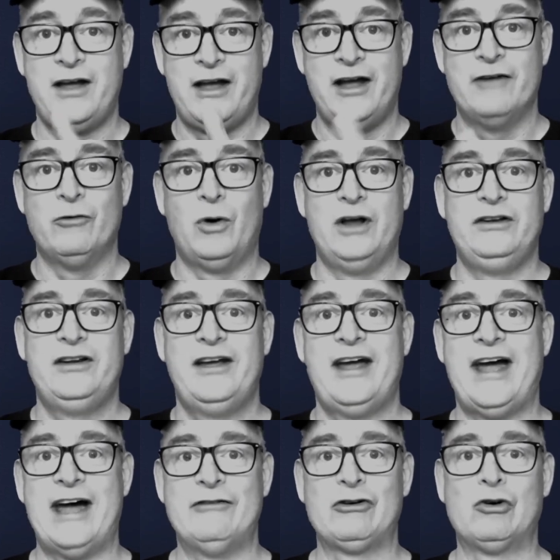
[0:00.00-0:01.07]
everyone,
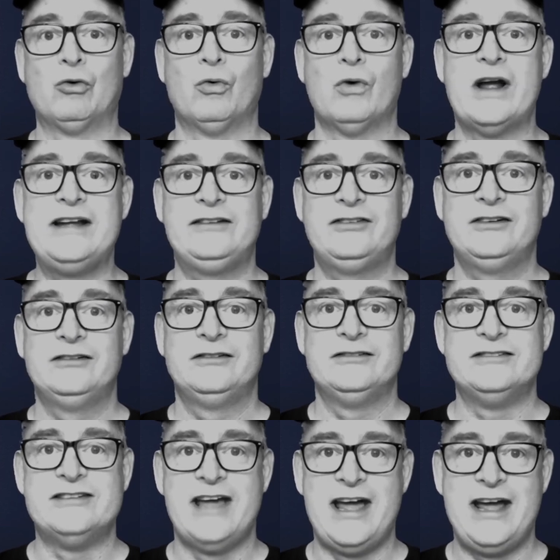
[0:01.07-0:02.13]
have a great
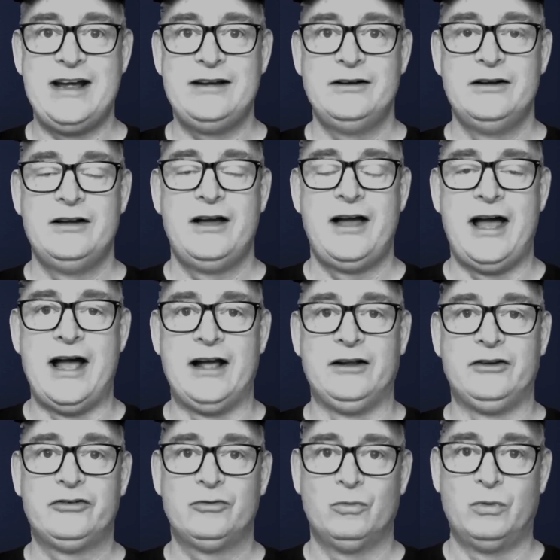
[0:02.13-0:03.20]
day.
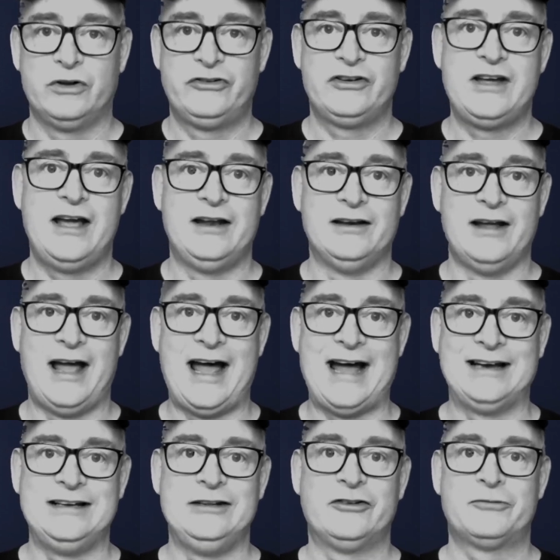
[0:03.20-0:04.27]
And once again,
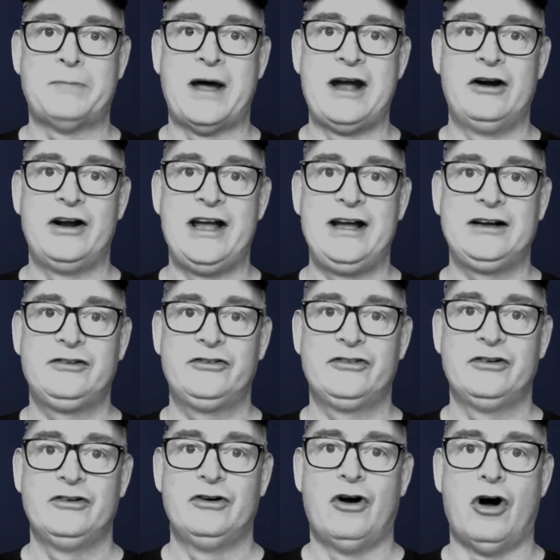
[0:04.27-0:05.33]
at Inspired Eggs
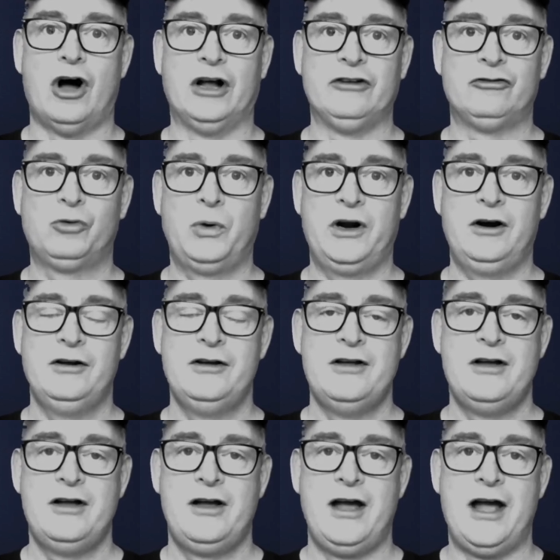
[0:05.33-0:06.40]
on Twitter,
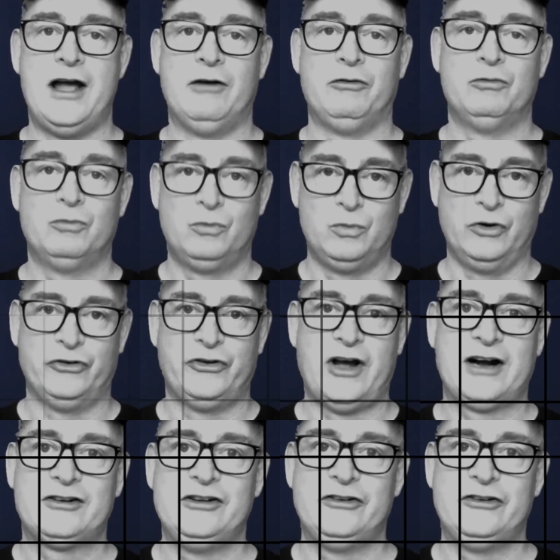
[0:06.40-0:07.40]
and we'll talk to you